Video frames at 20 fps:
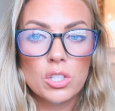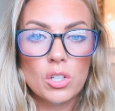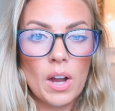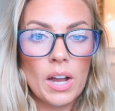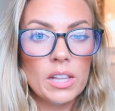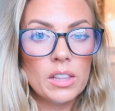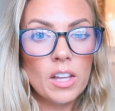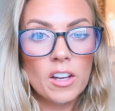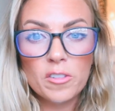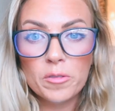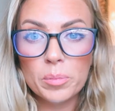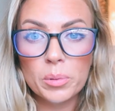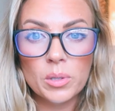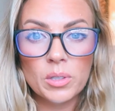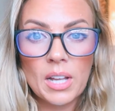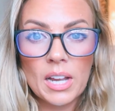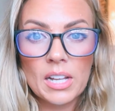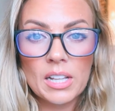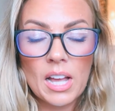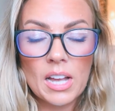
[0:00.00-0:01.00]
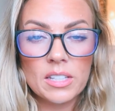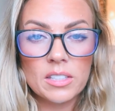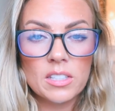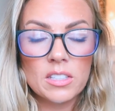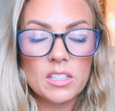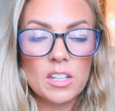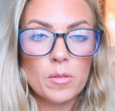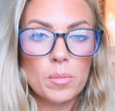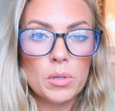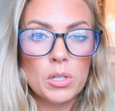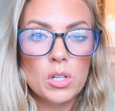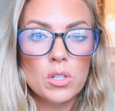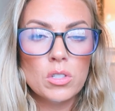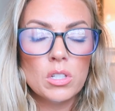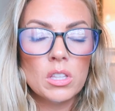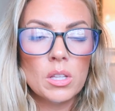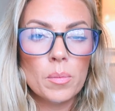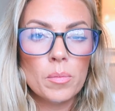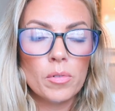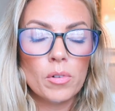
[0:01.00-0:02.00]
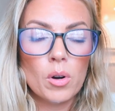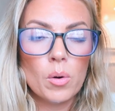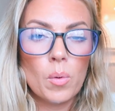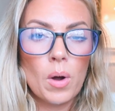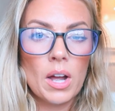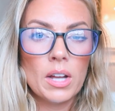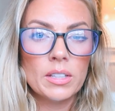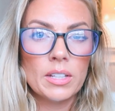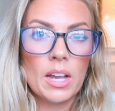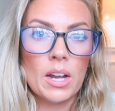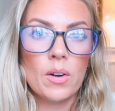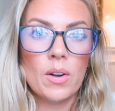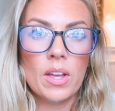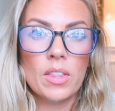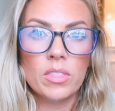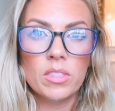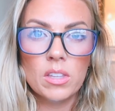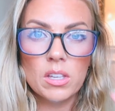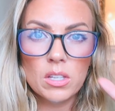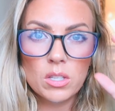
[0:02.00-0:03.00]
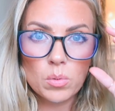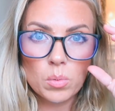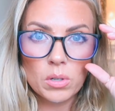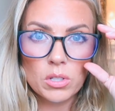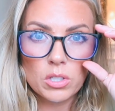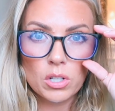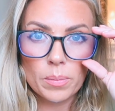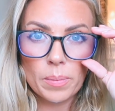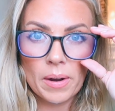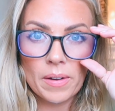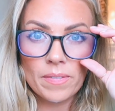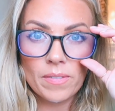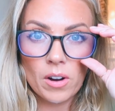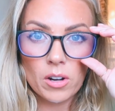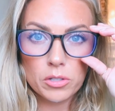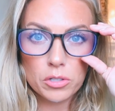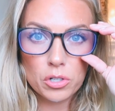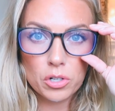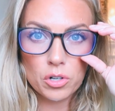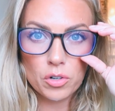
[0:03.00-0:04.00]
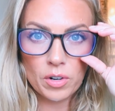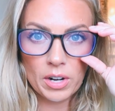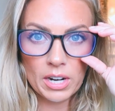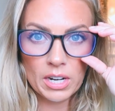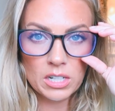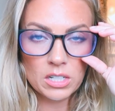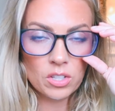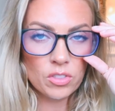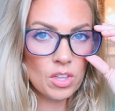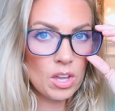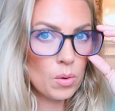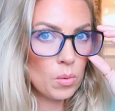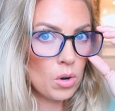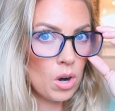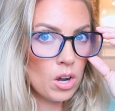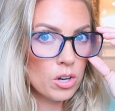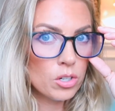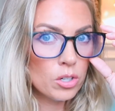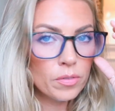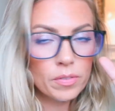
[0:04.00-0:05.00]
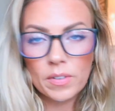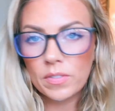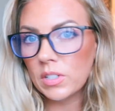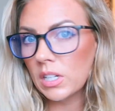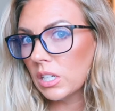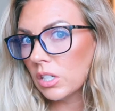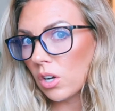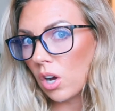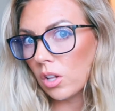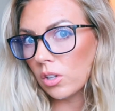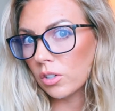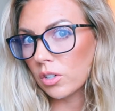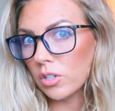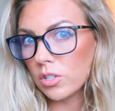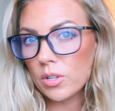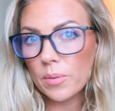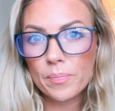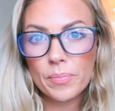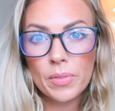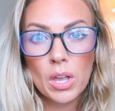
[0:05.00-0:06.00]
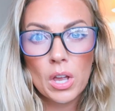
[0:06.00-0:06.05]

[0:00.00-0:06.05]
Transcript: So I love blue light glasses. I've been using them for a while now and these ones are by Foster Grant. They were under $15.